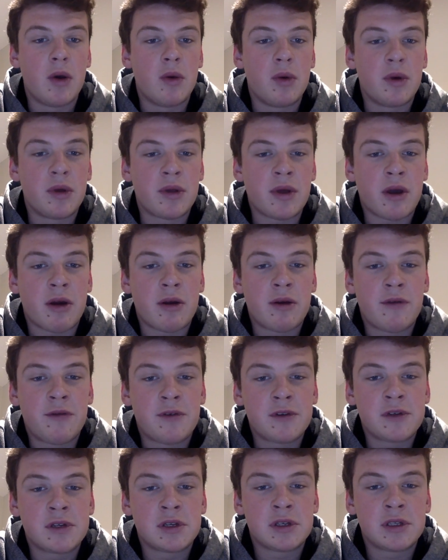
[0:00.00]
With
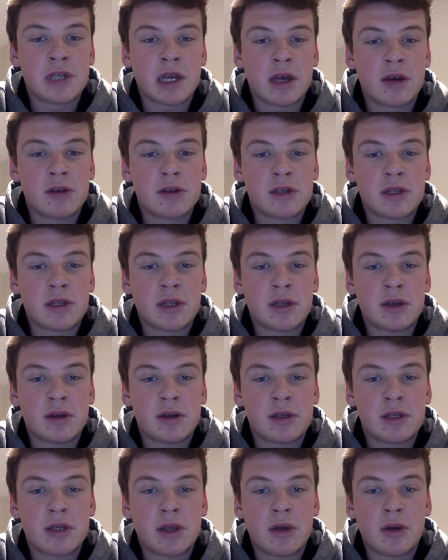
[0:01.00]
artificial intelligence, there
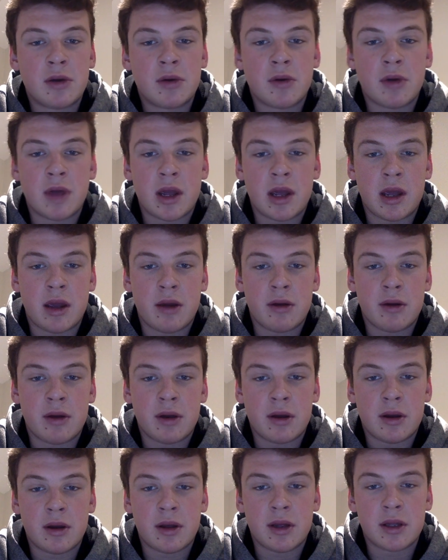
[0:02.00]
is no gray
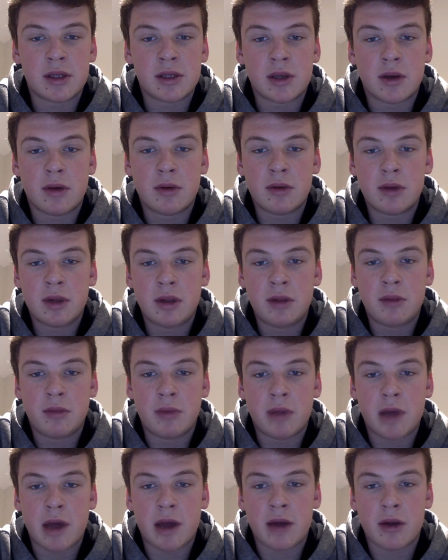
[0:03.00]
area. It's only
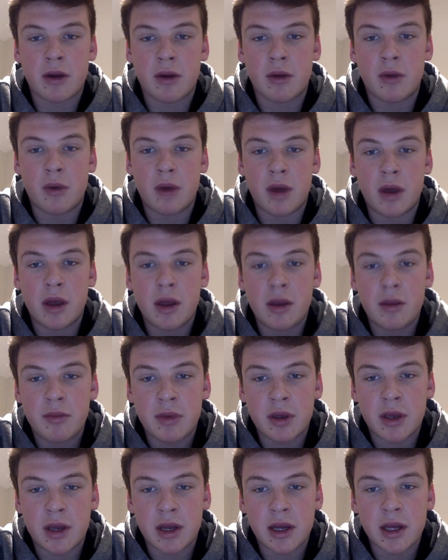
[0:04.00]
black or white
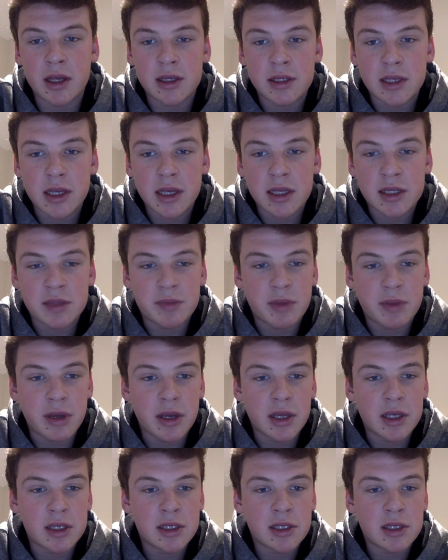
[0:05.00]
because it's
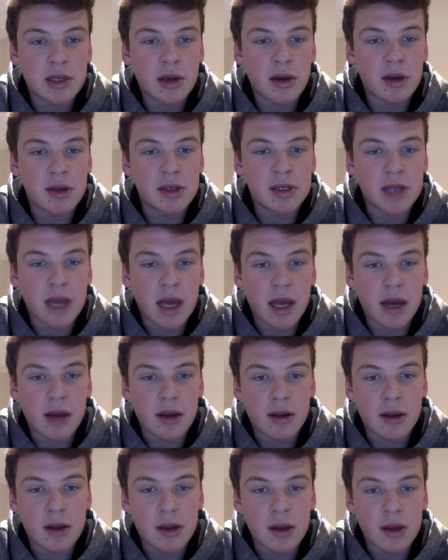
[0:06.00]
based on
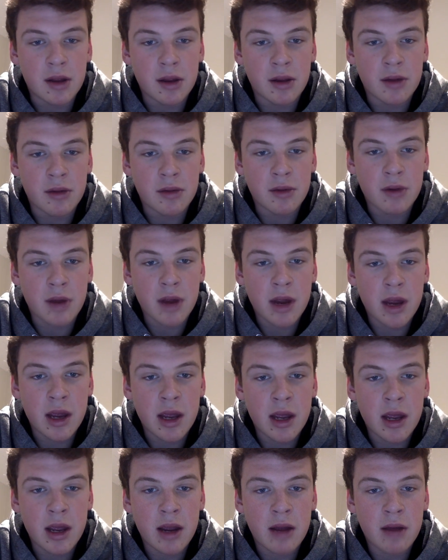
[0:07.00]
data. The
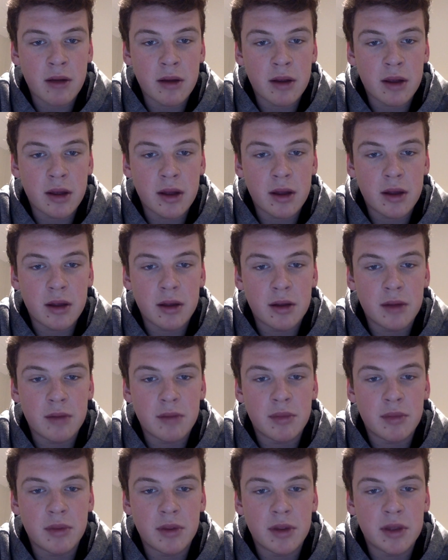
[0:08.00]
gray area
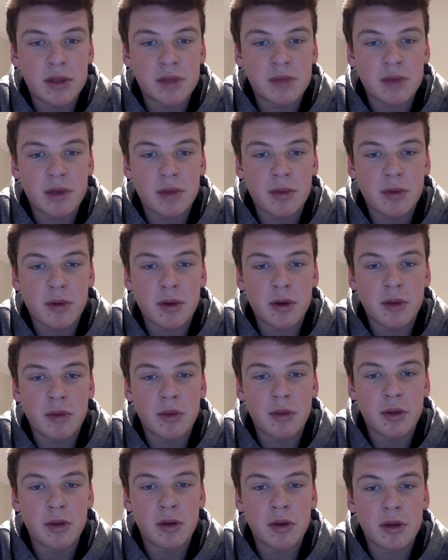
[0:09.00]
is people's
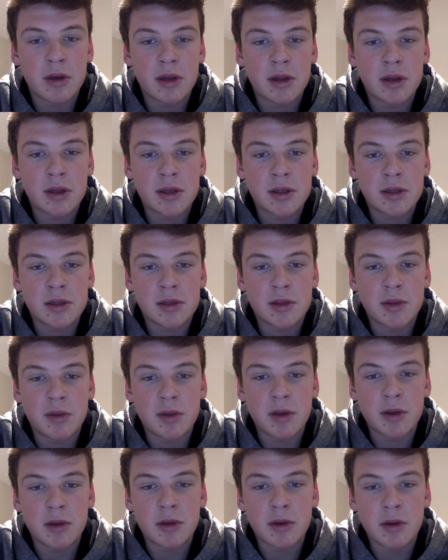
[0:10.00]
ability to
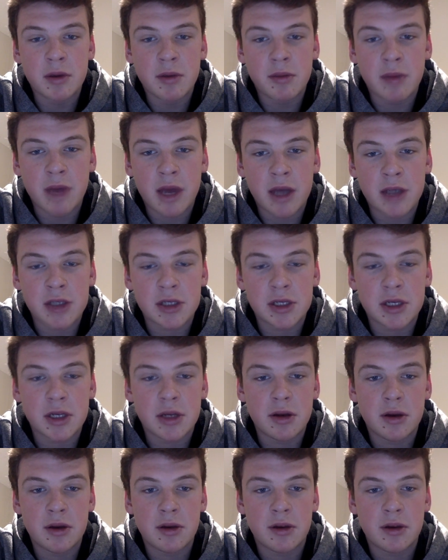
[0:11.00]
be compassionate.